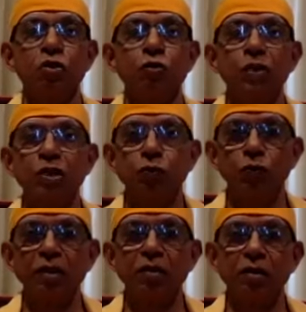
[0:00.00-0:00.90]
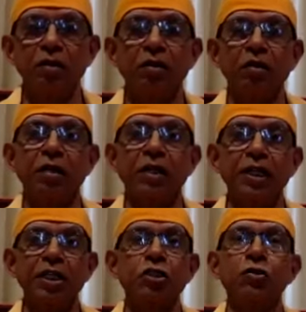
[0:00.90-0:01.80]
to which one
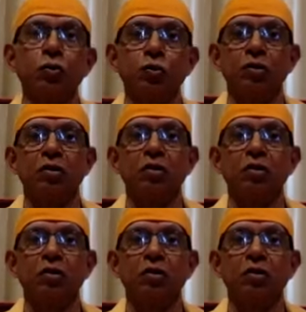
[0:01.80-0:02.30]
gets to